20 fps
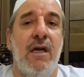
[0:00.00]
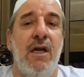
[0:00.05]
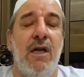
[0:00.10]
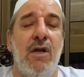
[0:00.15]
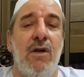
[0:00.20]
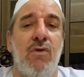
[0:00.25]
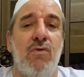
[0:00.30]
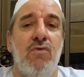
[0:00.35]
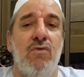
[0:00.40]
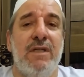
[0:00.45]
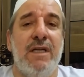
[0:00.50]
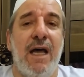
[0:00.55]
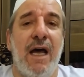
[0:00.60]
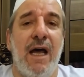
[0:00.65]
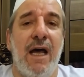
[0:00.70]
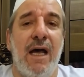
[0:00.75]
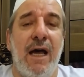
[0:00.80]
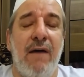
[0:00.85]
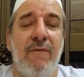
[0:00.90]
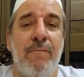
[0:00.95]
into
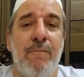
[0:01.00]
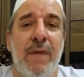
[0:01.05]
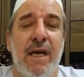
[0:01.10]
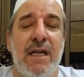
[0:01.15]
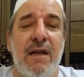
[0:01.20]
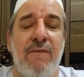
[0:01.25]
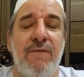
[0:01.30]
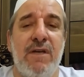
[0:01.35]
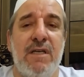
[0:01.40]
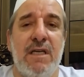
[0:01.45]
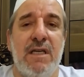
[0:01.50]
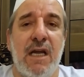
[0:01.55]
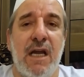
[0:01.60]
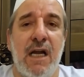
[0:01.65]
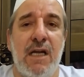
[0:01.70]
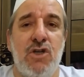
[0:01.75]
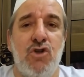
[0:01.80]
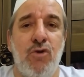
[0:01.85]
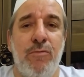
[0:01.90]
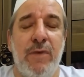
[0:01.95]
the
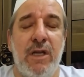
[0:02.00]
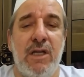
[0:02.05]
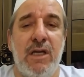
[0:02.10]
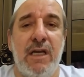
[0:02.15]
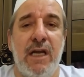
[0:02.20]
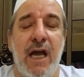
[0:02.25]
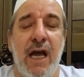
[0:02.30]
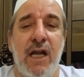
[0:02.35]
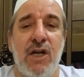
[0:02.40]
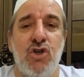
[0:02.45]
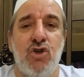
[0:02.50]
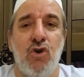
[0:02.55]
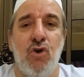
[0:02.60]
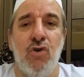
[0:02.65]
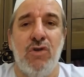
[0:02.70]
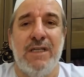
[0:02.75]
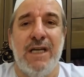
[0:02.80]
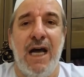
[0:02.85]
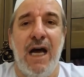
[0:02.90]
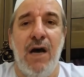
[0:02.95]
metaphysical geometry and
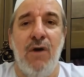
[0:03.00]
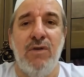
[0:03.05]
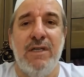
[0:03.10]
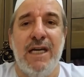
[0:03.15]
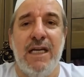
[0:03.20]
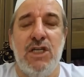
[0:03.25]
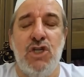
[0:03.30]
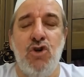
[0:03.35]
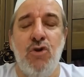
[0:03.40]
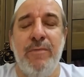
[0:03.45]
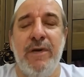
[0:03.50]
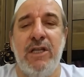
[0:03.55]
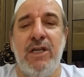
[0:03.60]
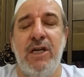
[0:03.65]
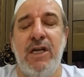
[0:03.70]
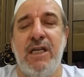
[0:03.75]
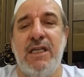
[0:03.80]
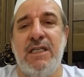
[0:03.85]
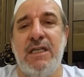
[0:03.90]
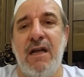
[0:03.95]
shows how the
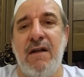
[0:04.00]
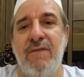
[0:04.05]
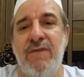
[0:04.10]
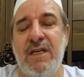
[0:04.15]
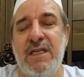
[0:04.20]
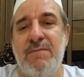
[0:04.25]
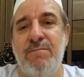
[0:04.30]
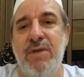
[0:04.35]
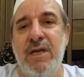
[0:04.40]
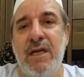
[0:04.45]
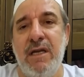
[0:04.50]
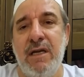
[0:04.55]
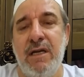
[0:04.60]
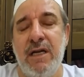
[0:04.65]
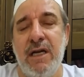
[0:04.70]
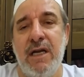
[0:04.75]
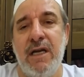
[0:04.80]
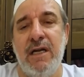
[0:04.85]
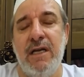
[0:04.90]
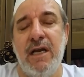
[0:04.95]
geometry itself is being
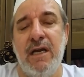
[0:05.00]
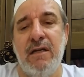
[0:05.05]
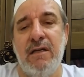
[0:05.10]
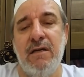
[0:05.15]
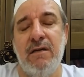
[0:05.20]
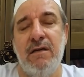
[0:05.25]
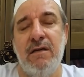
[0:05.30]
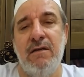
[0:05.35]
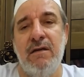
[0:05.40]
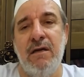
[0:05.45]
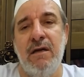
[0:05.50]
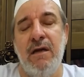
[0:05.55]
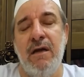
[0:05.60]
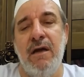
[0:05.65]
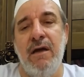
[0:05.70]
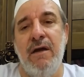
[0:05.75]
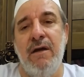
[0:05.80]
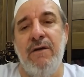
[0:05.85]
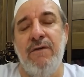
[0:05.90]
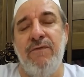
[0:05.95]
recreated
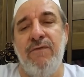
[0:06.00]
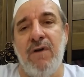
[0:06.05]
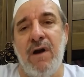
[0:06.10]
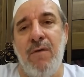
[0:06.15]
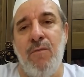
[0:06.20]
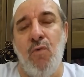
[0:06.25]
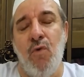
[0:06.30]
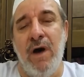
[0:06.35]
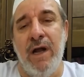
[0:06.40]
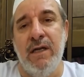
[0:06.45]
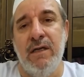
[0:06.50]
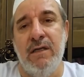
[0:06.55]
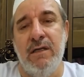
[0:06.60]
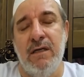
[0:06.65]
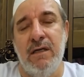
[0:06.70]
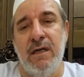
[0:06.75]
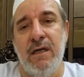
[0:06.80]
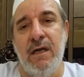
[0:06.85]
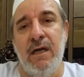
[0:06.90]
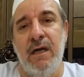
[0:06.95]
from
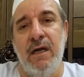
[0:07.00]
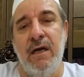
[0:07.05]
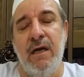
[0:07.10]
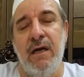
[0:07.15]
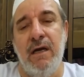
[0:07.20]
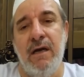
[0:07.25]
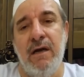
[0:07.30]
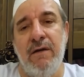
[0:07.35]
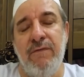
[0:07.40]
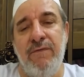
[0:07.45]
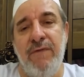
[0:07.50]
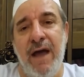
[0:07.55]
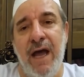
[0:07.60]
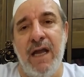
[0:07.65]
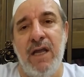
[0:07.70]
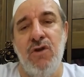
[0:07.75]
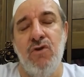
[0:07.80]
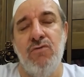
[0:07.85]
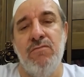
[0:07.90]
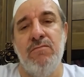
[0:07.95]
one
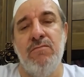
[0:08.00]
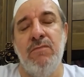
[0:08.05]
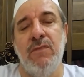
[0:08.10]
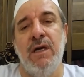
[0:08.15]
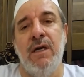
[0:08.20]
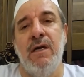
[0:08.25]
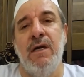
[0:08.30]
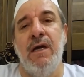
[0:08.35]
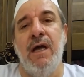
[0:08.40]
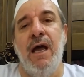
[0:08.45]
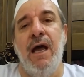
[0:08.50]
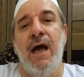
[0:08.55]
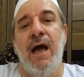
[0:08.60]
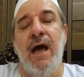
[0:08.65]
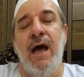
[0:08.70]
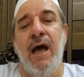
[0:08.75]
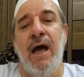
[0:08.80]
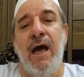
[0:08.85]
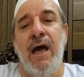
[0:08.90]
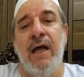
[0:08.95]
vacuum,
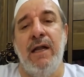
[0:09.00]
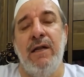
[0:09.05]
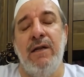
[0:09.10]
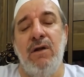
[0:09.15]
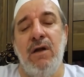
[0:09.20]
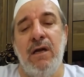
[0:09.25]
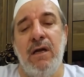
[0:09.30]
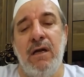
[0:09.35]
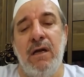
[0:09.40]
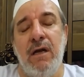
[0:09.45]
and